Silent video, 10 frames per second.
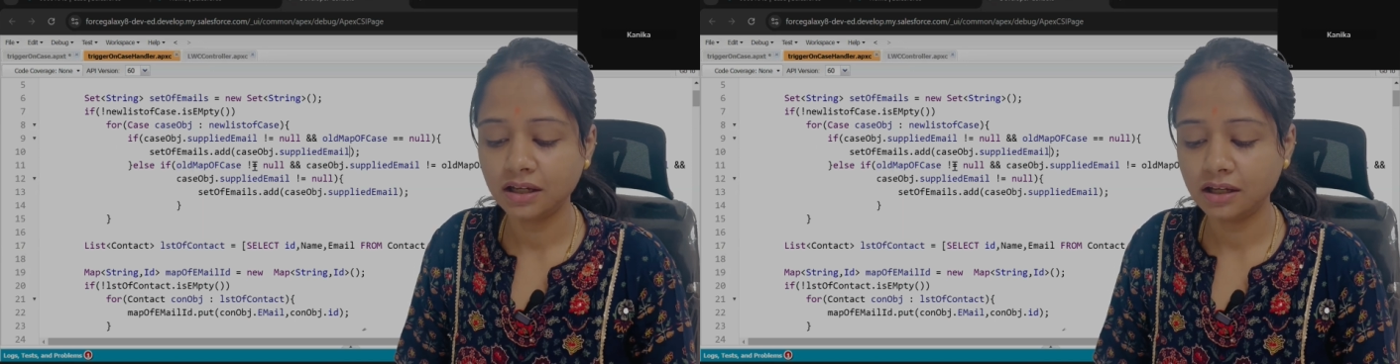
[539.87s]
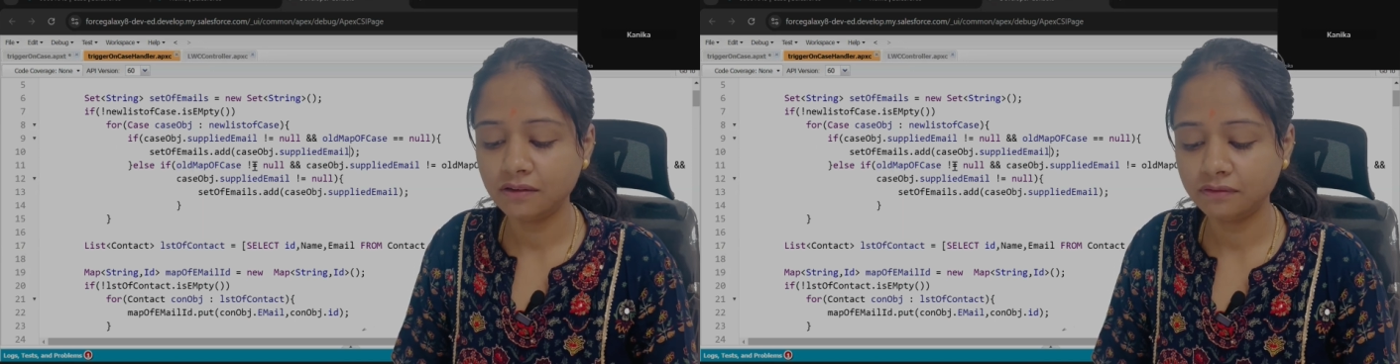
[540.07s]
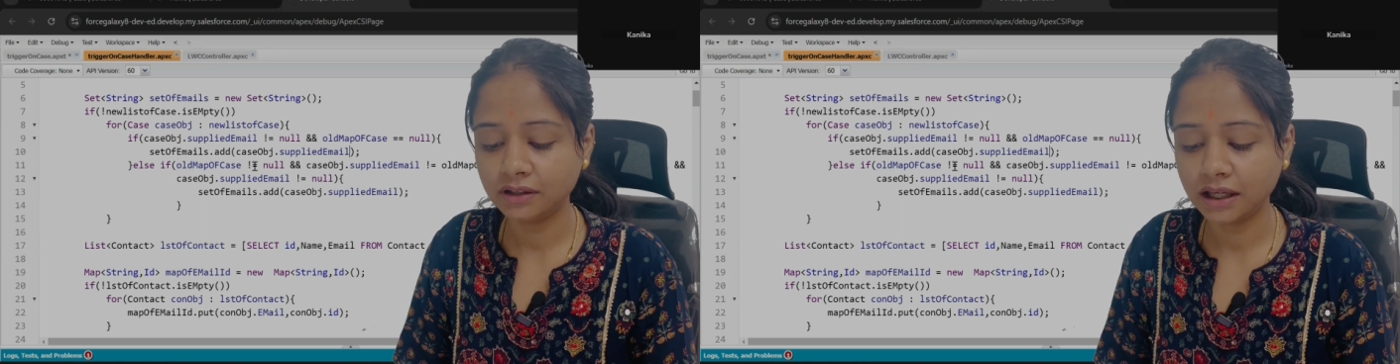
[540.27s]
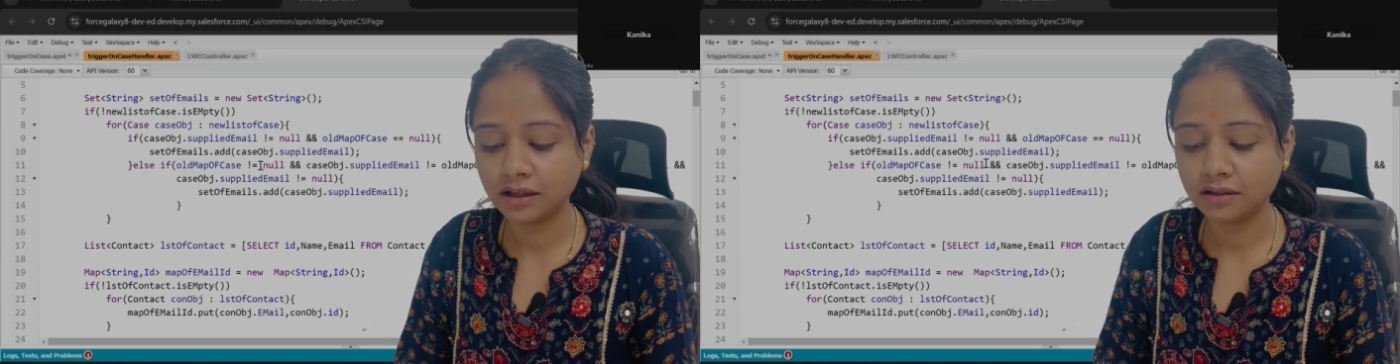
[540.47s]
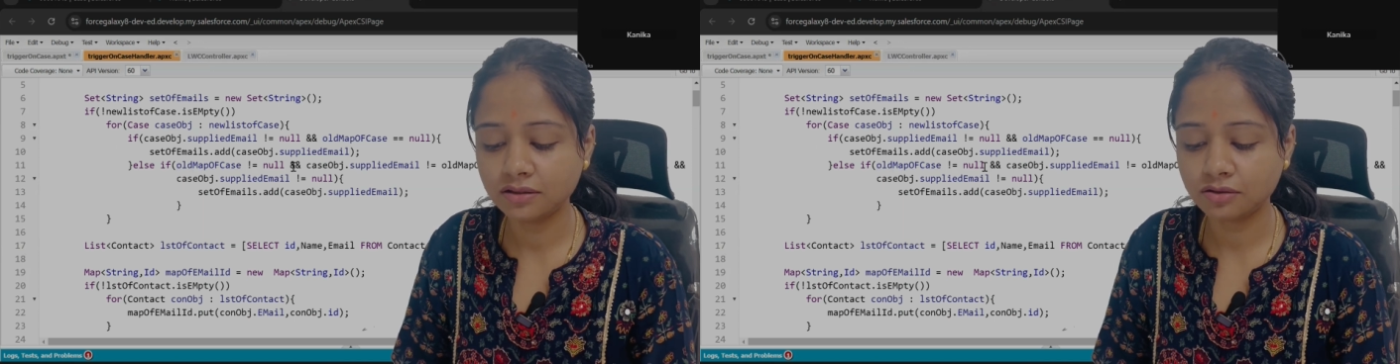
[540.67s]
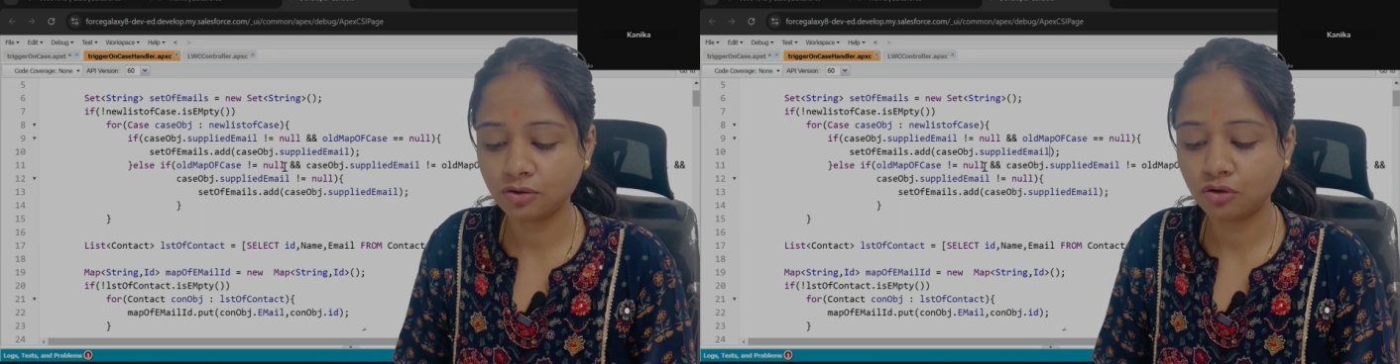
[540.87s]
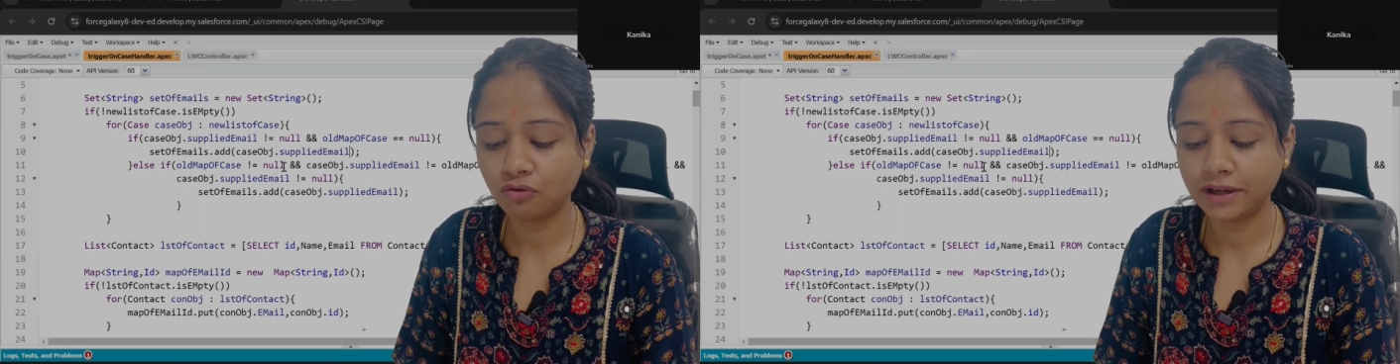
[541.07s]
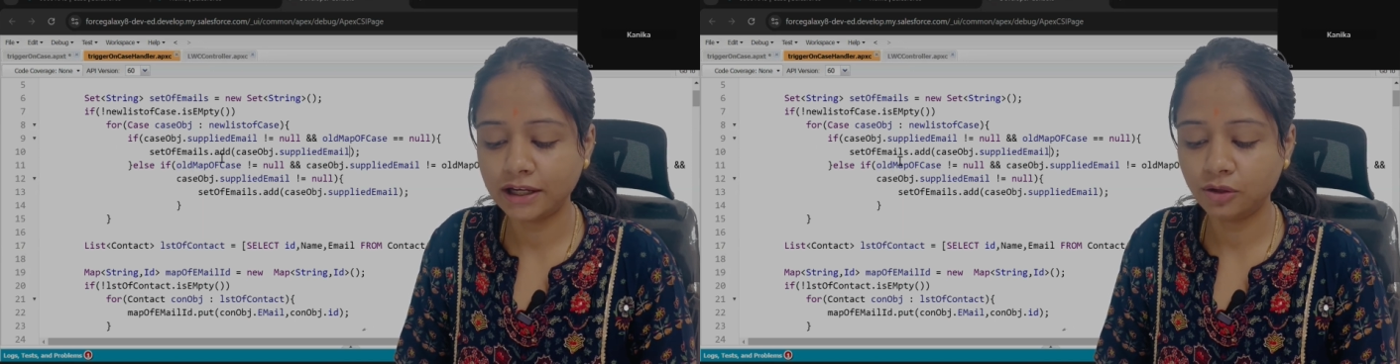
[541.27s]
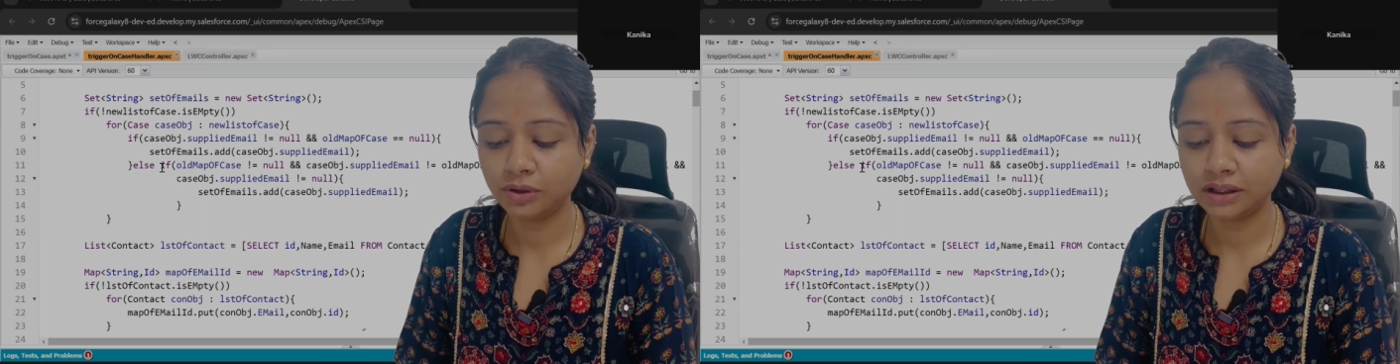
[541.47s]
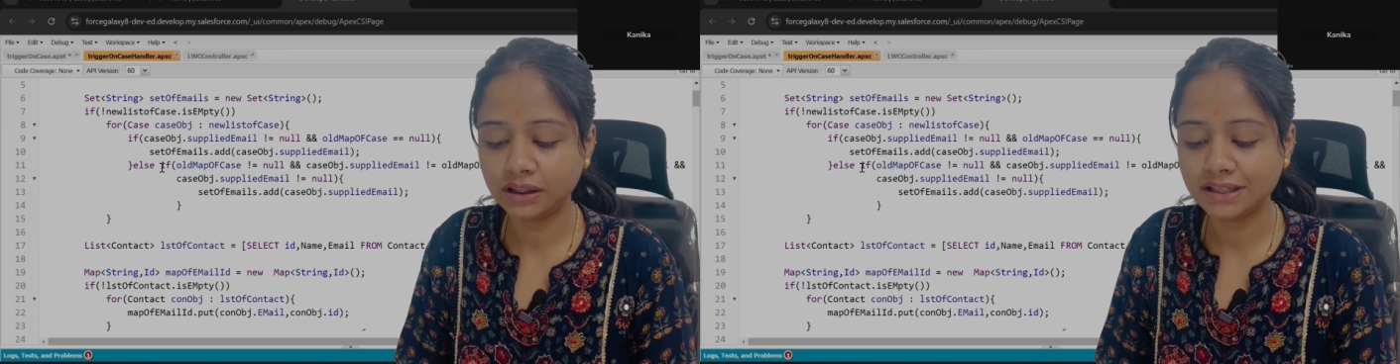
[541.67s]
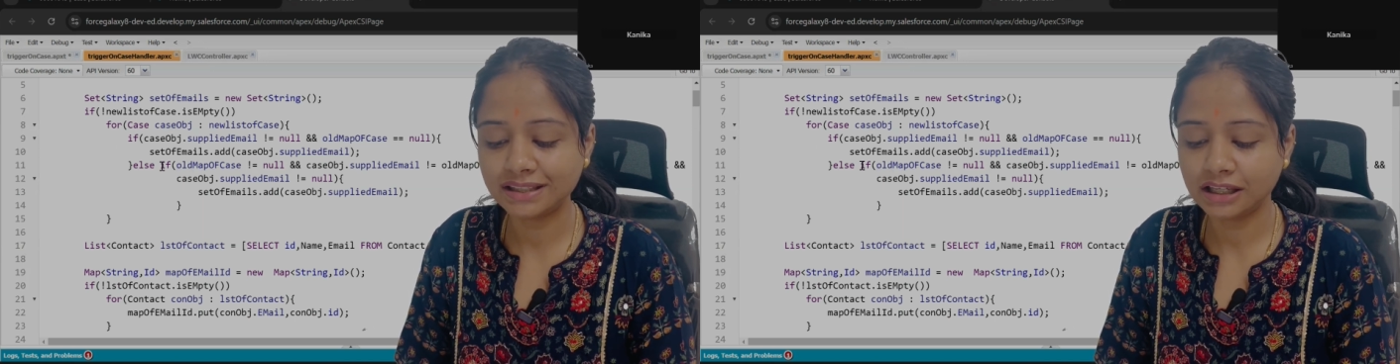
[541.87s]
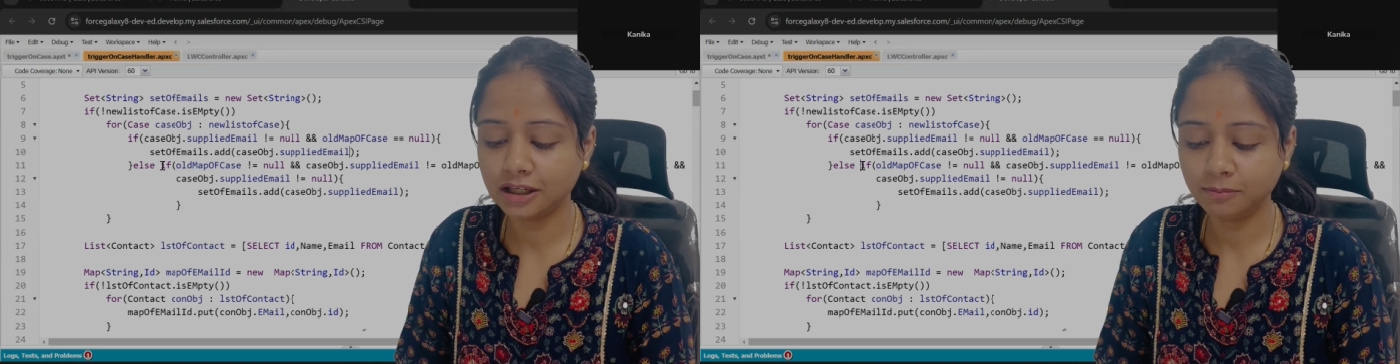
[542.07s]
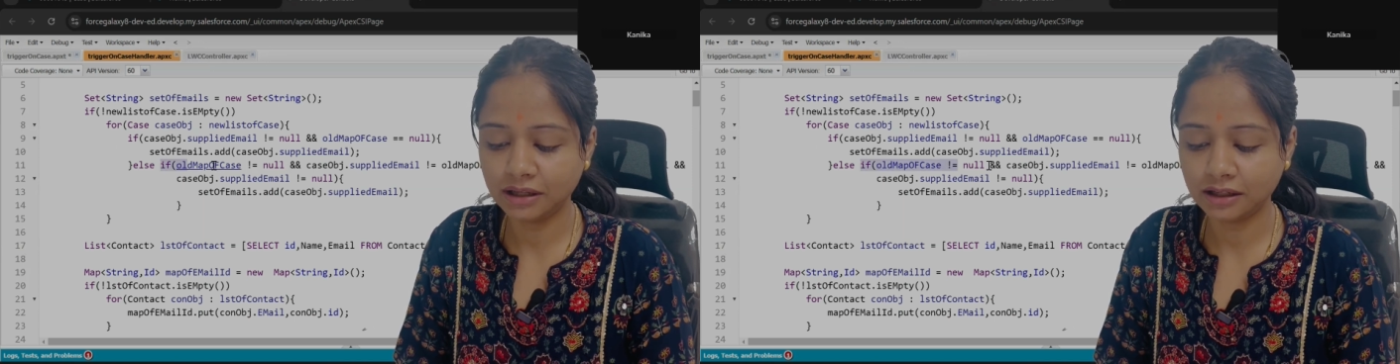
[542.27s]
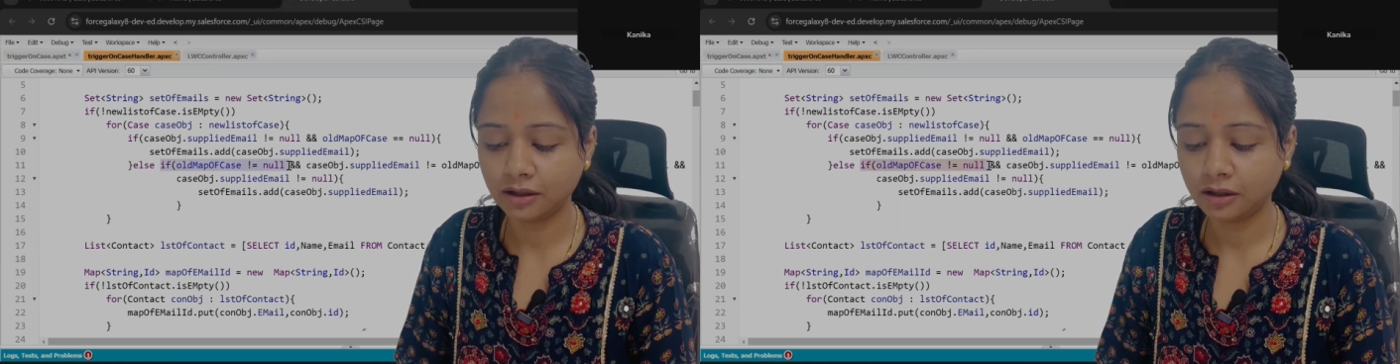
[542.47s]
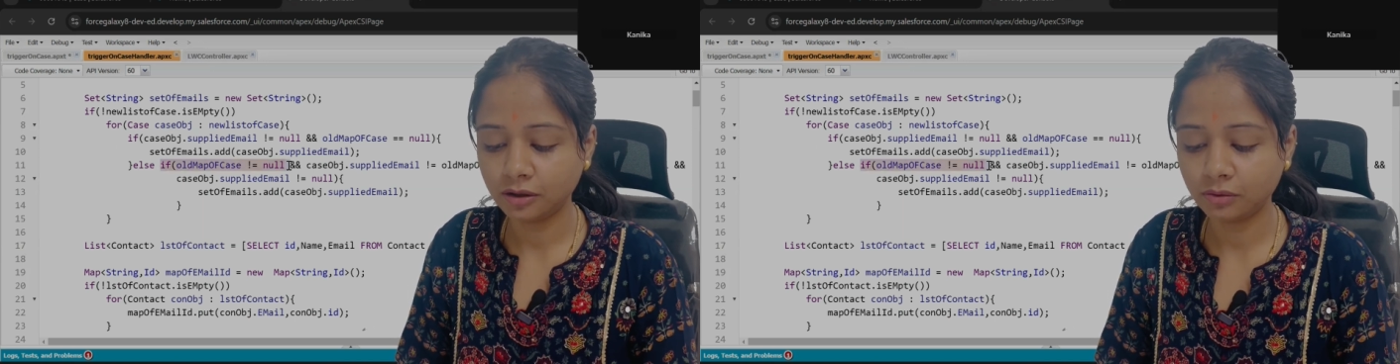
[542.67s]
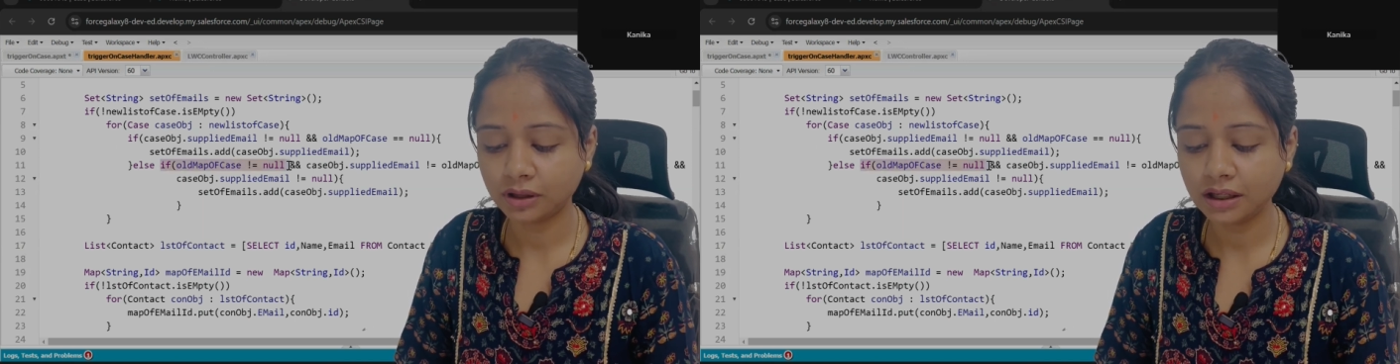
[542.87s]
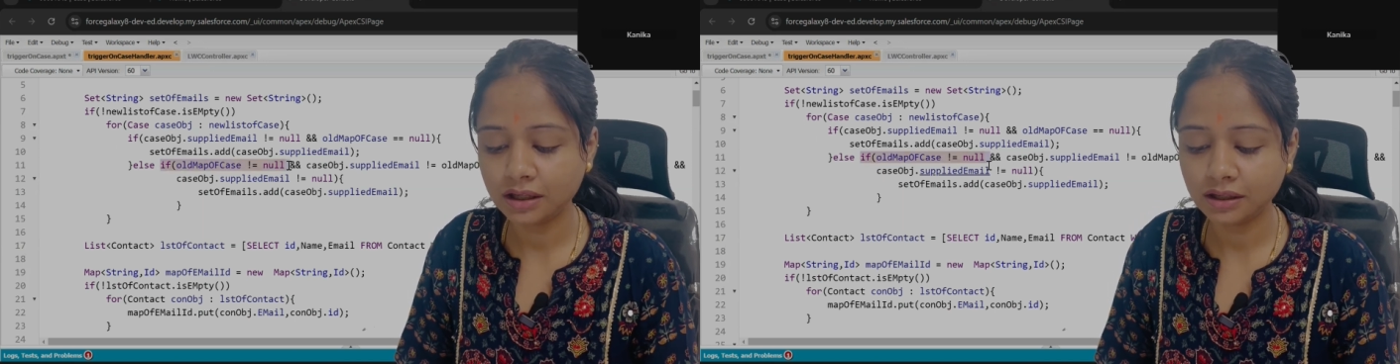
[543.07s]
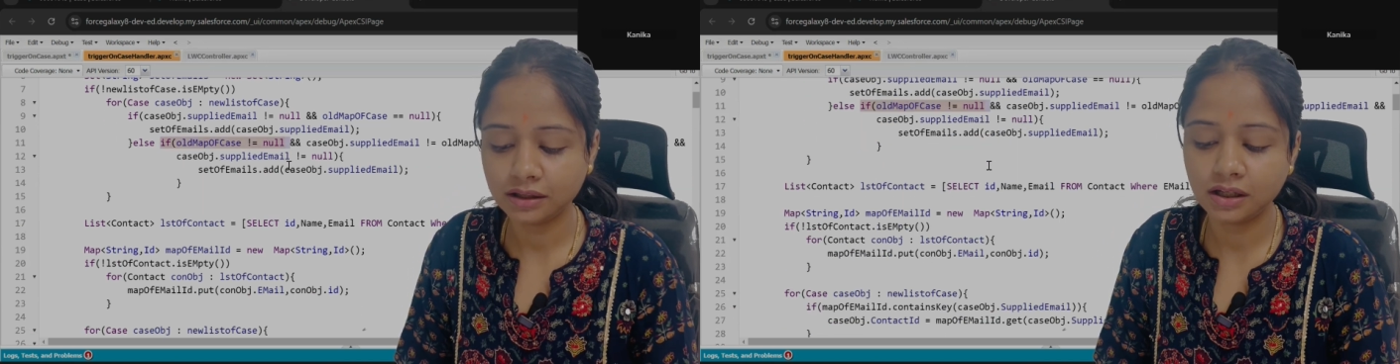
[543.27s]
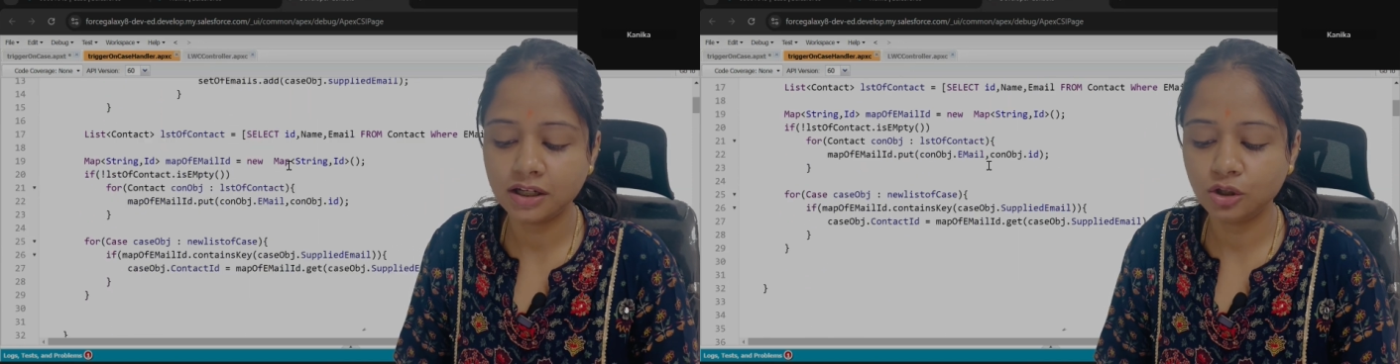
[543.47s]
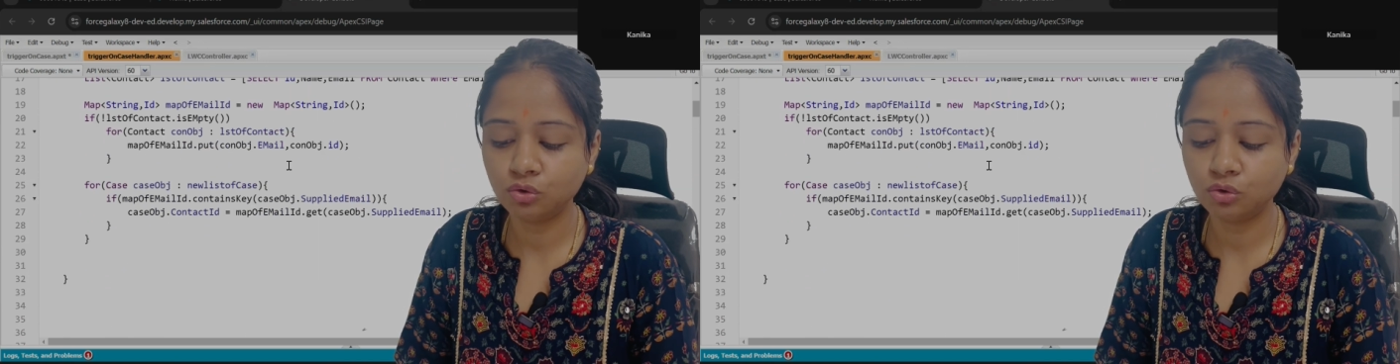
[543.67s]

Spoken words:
if there is no value in this email, okay, the new